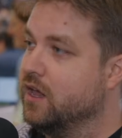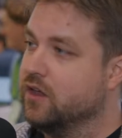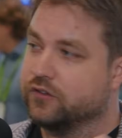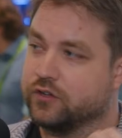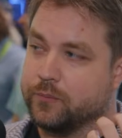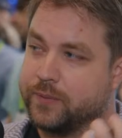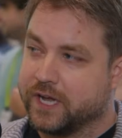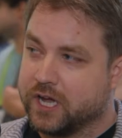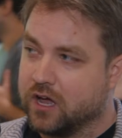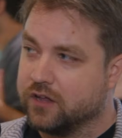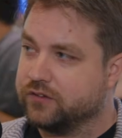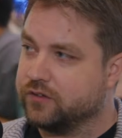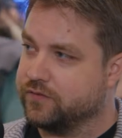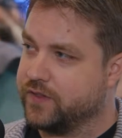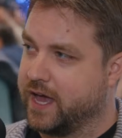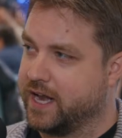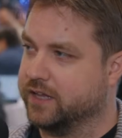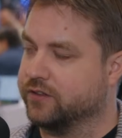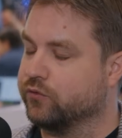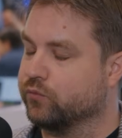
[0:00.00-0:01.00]
So, because of
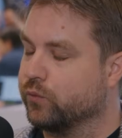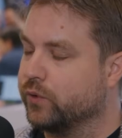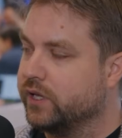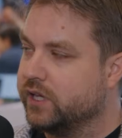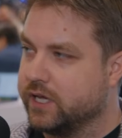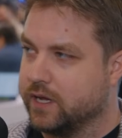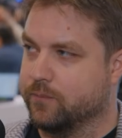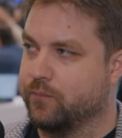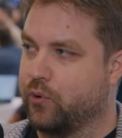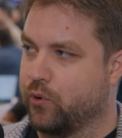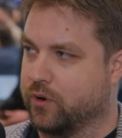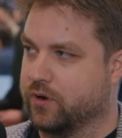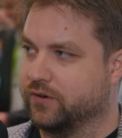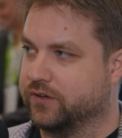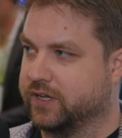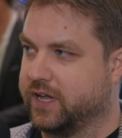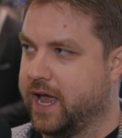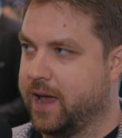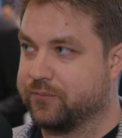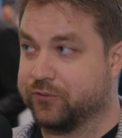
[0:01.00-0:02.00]
that, it's really important
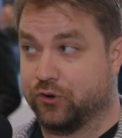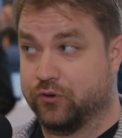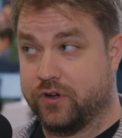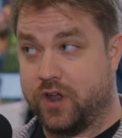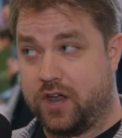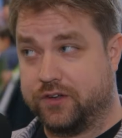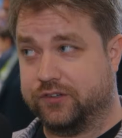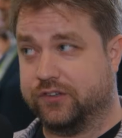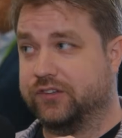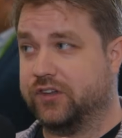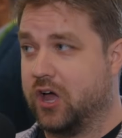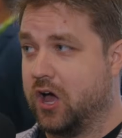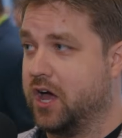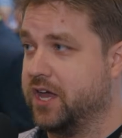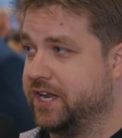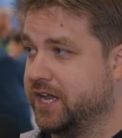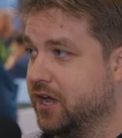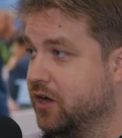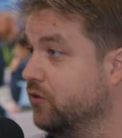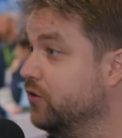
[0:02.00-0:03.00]
to capture not just
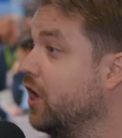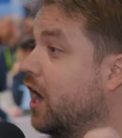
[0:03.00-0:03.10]
audio,